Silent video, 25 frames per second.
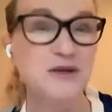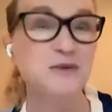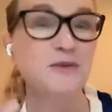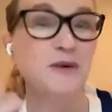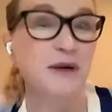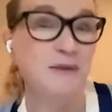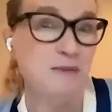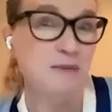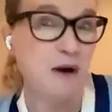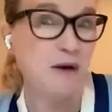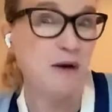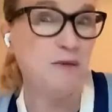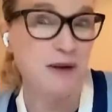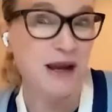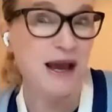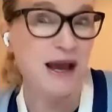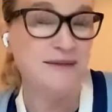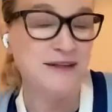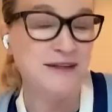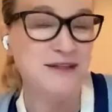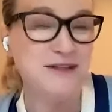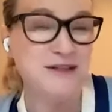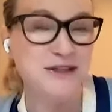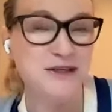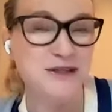So we had
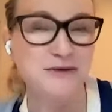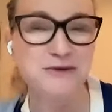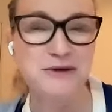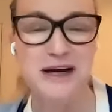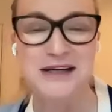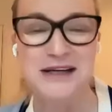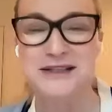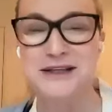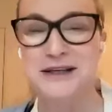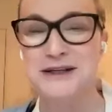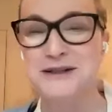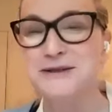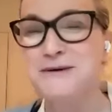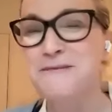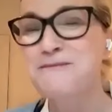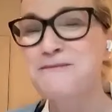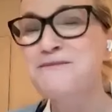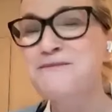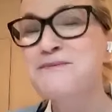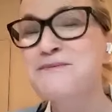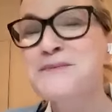these two dresses.